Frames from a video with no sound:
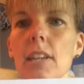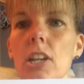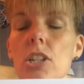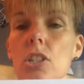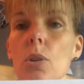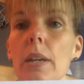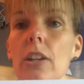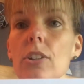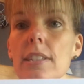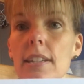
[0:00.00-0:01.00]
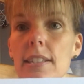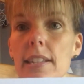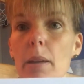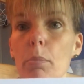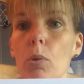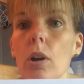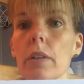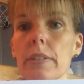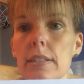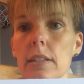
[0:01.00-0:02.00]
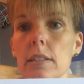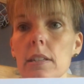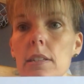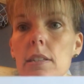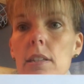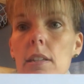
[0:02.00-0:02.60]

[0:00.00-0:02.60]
So here is an example of a sentence.